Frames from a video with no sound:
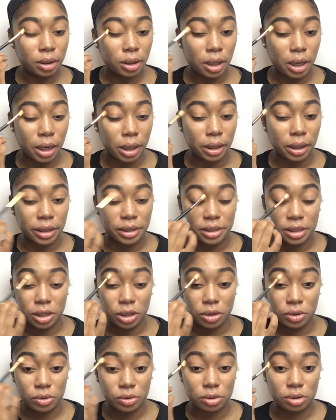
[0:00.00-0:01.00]
I like to
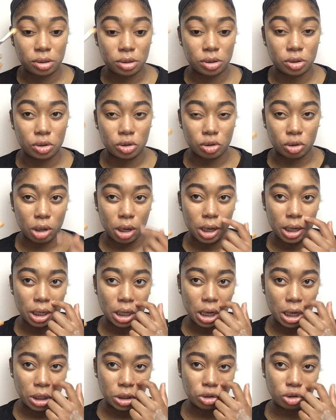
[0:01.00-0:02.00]
use
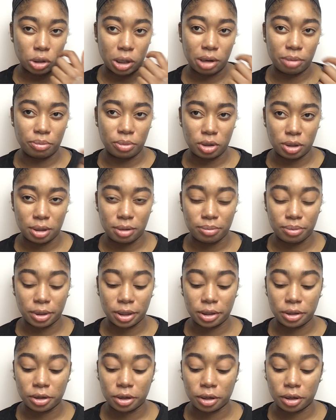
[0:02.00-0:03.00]
a dry beauty
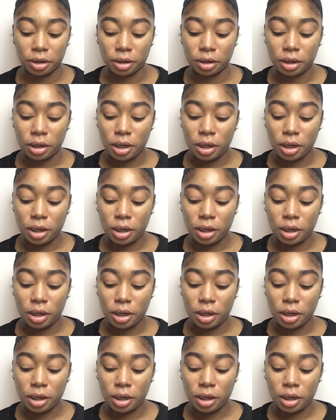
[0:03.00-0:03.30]
blender